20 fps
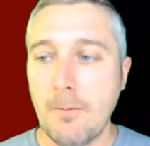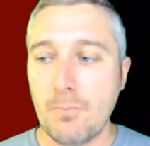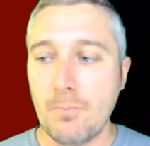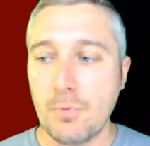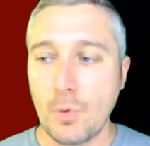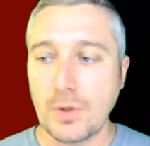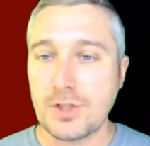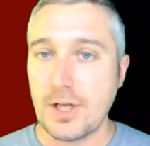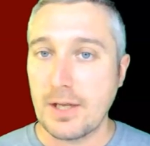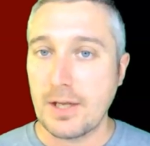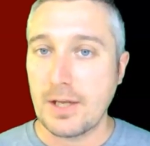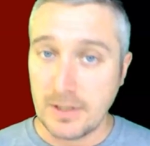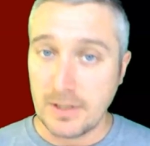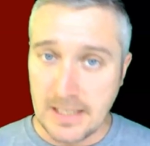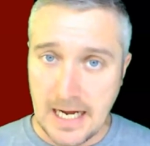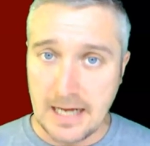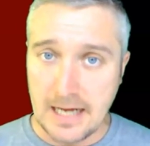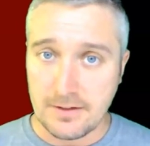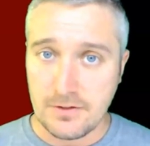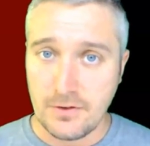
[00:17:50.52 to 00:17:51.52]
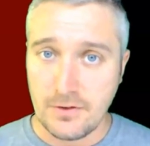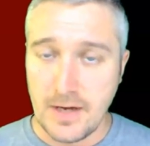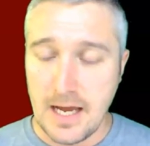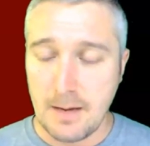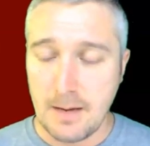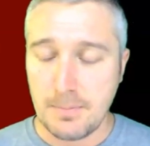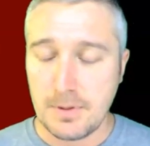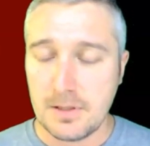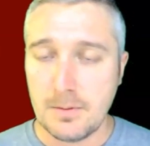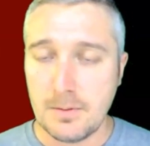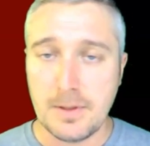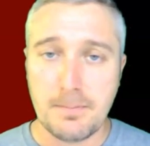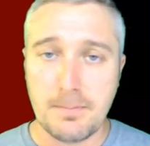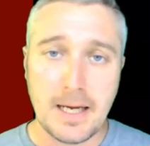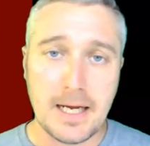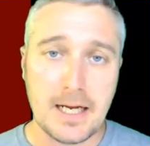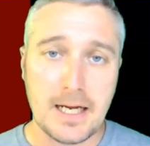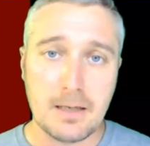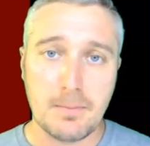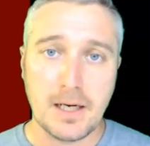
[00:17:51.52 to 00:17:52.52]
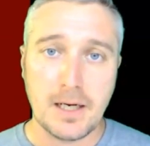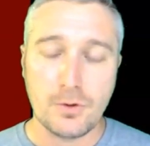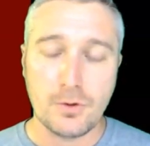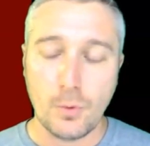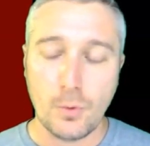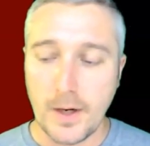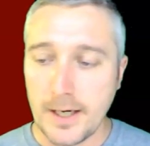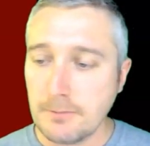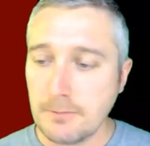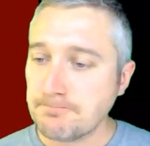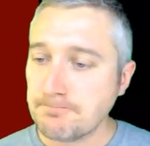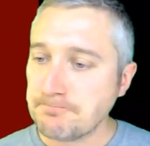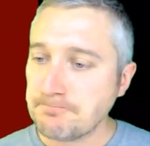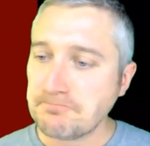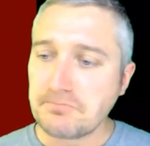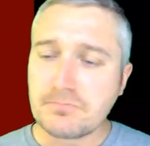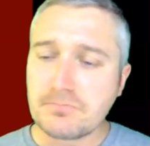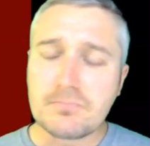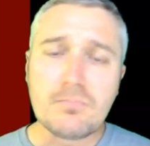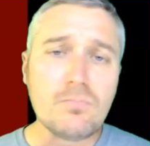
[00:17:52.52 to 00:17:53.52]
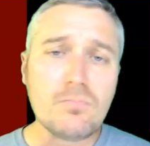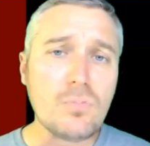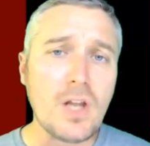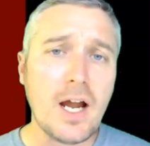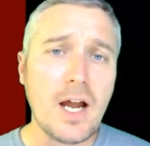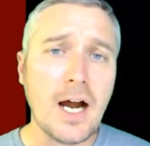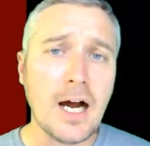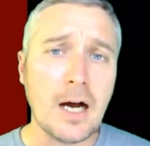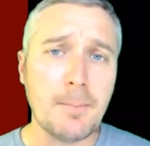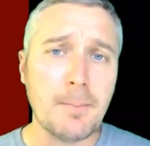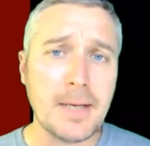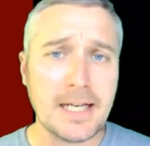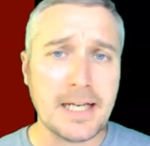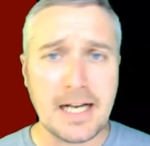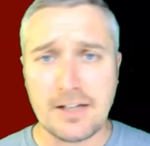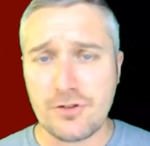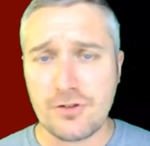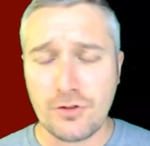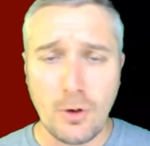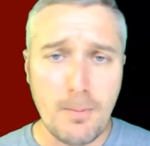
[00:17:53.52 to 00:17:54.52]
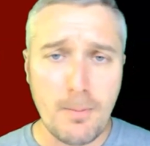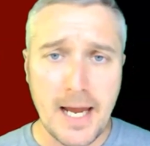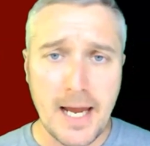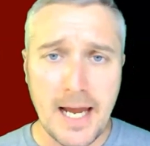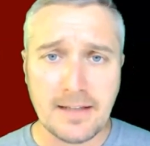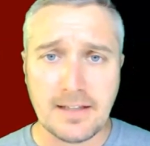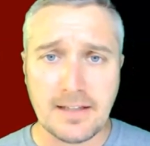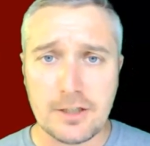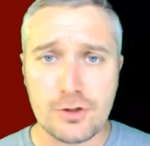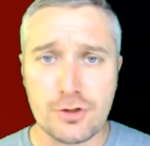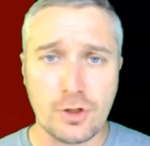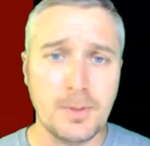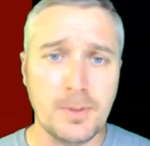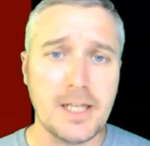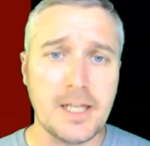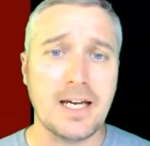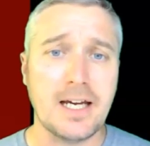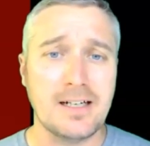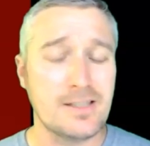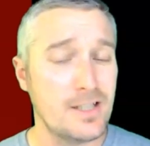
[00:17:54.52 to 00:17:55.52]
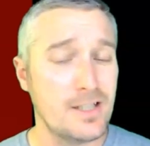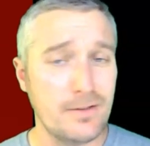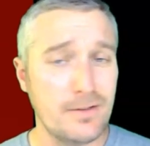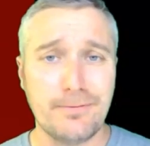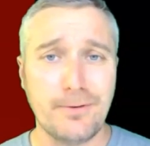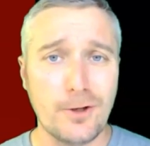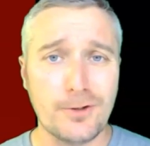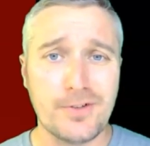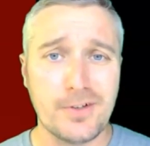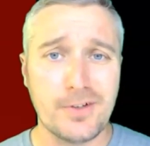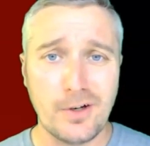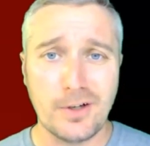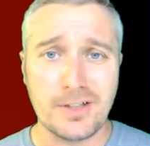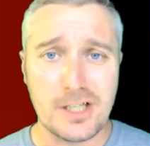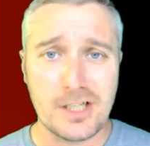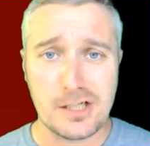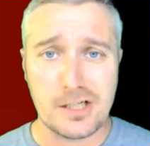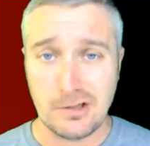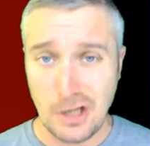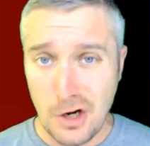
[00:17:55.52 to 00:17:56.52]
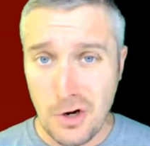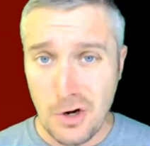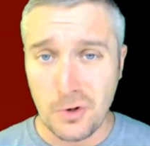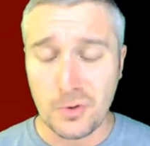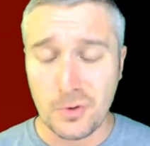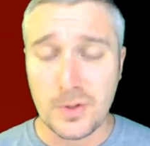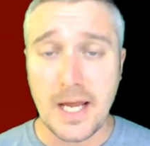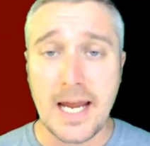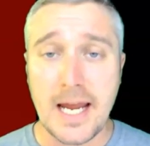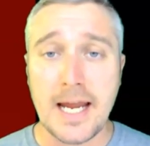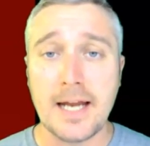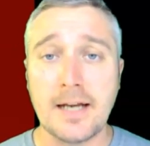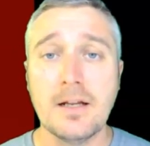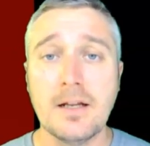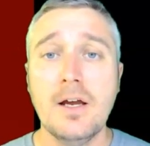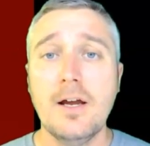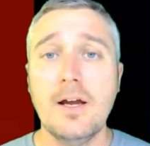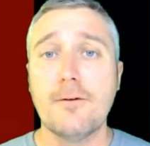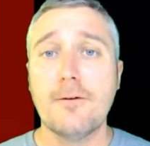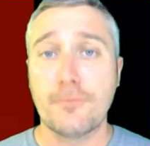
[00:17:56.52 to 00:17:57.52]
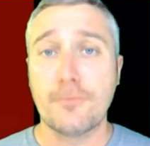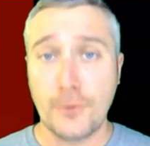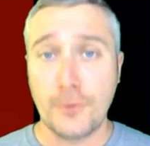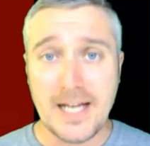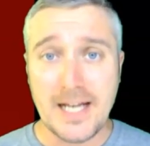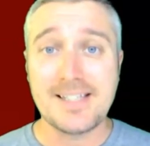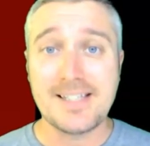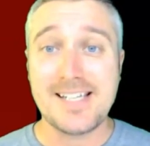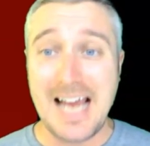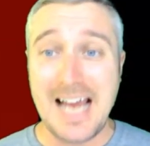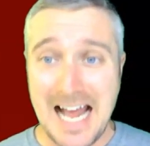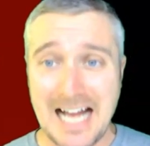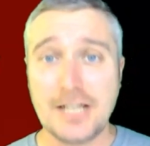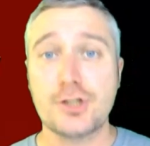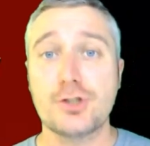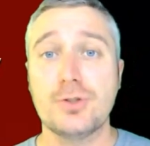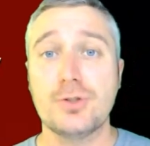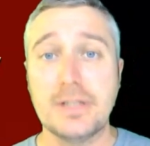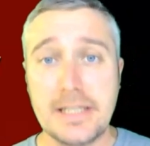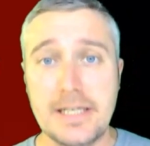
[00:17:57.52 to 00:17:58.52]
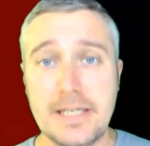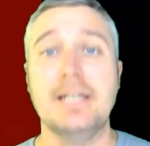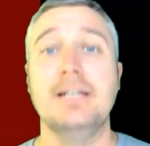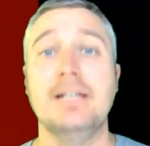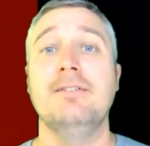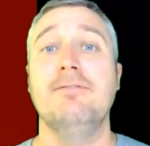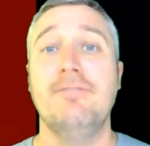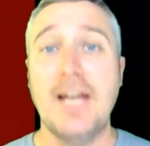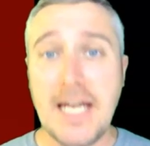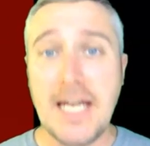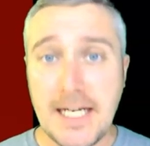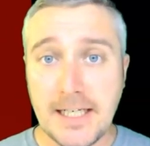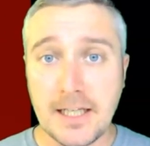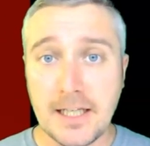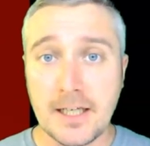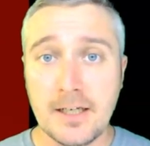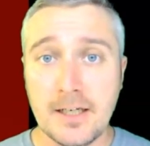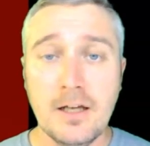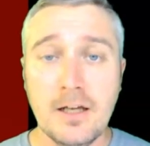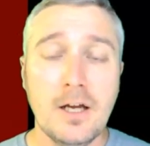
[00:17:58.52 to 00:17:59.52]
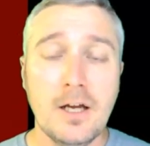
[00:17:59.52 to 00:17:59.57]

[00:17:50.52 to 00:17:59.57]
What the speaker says: which they were not too happy to be paying, by the way. It got so bad that Germany kind of defaulted on this loan, and France actually invaded